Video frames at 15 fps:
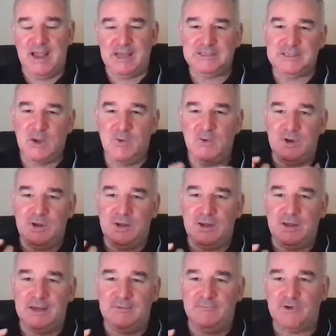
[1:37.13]
So,
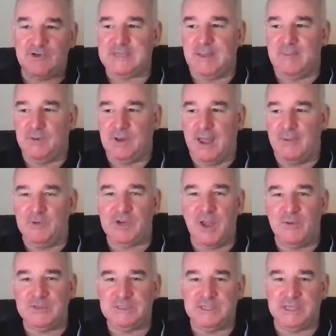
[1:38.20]
for example, I would
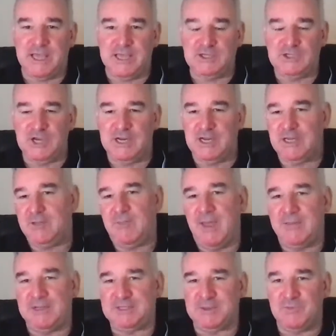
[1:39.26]
go into the kitchen and there may
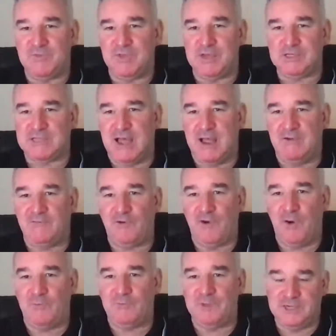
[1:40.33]
be some things that are
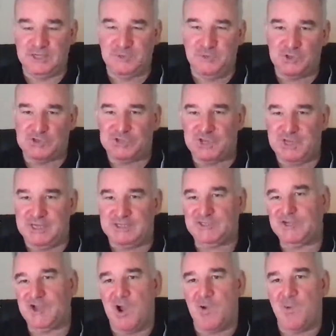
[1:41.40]
from the dishwasher that needs
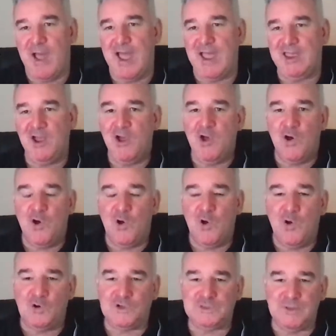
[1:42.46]
to go away,
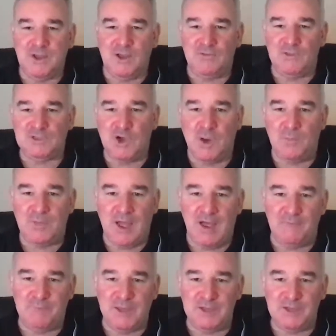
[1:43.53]
or something on the top that
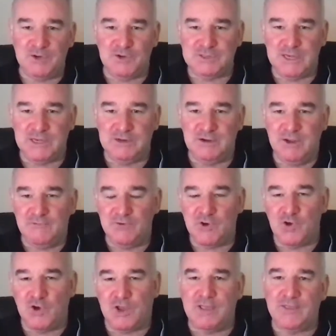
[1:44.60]
I've been using for
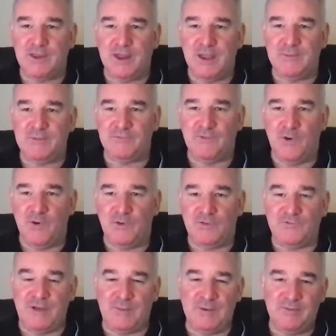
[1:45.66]
cooking the night before, or the
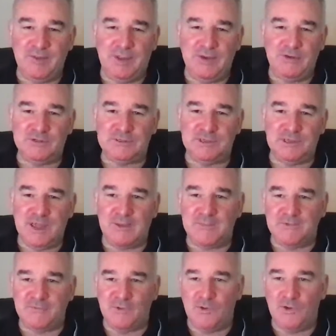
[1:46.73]
family been using the night
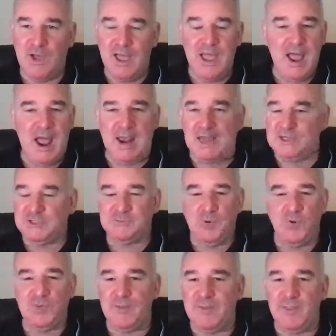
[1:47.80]
before, and I just
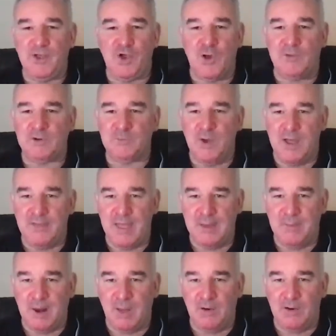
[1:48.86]
put them in the cupboard where they
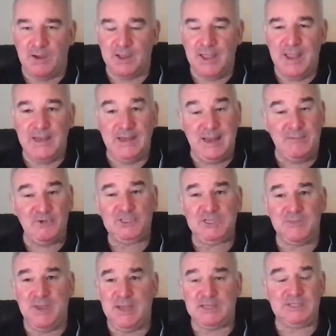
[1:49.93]
belong. Now, I must
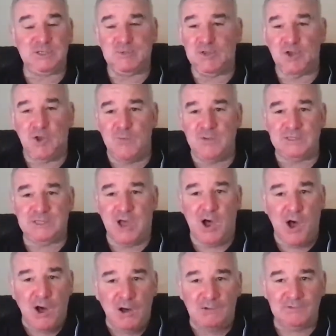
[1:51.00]
admit, some of the cupboards
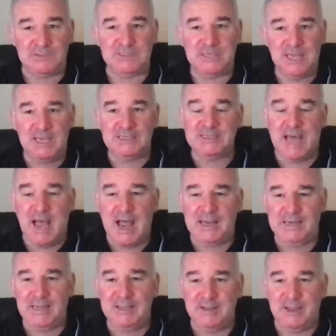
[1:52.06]
aren't
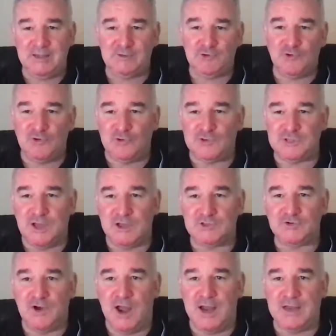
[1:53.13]
tidy and their drawers aren't
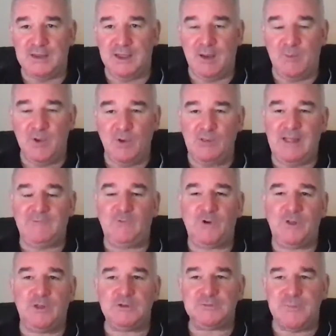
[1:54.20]
tidy, and we all have one of
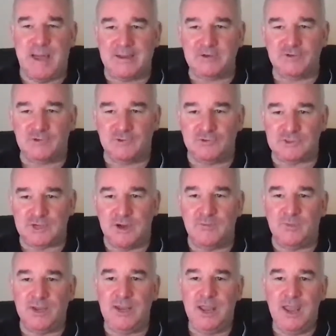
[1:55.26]
those man drawers, don't
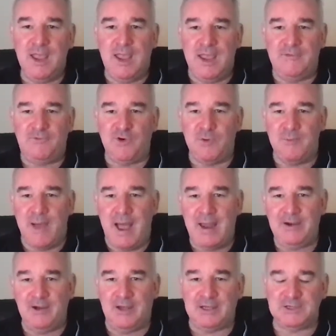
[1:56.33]
we? If you're a
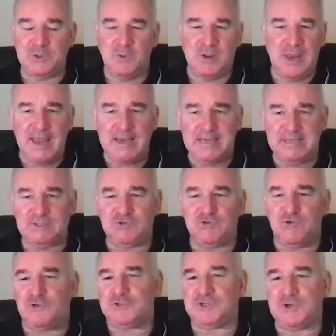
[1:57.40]
man, I don't know what ladies'
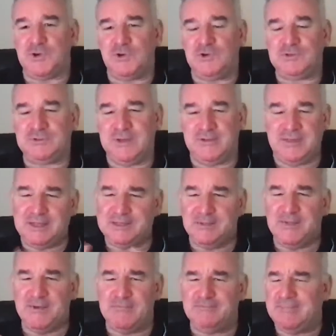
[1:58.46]
drawers are called. No, that
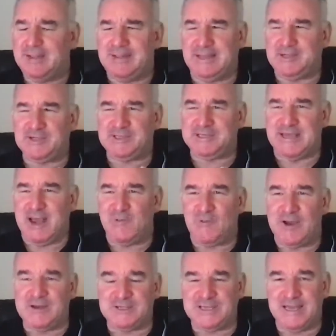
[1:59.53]
doesn't sound
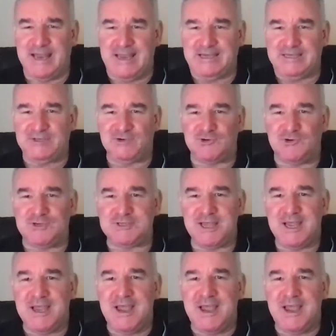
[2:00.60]
right, does it, ladies' drawers?